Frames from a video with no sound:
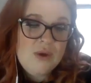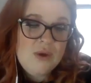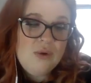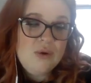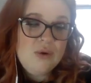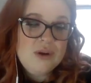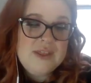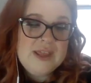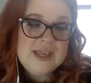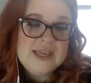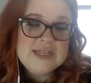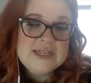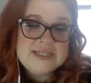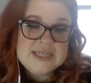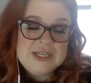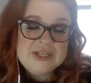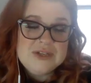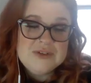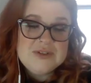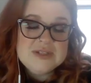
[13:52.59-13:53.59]
or they
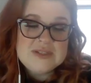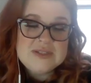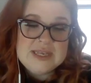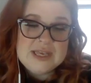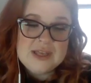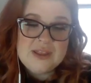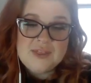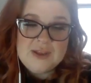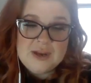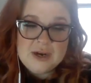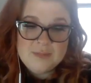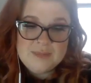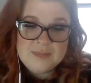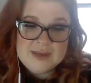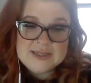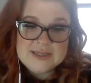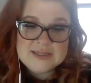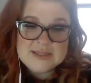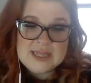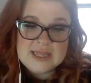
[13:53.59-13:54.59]
continue to see a
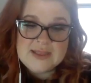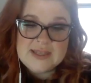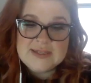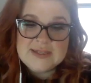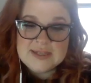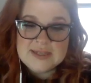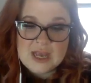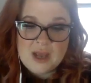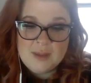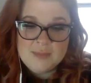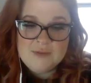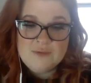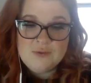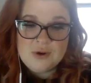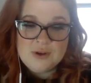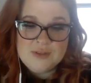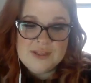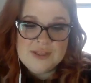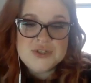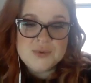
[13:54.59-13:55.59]
therapist that they saw
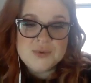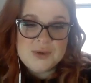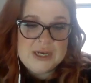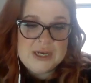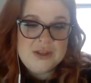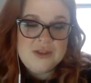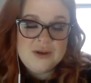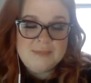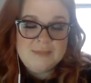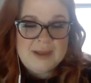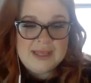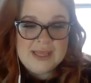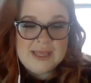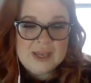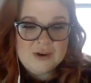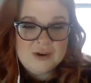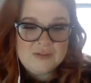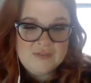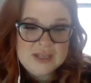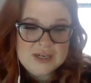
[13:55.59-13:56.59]
before they joined their
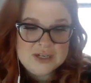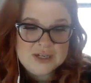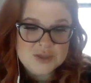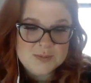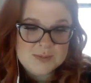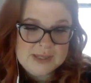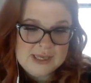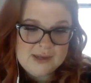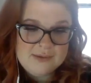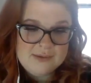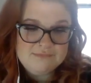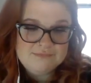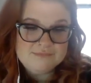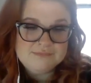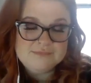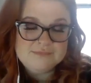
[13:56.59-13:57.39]
Medicare Advantage plan.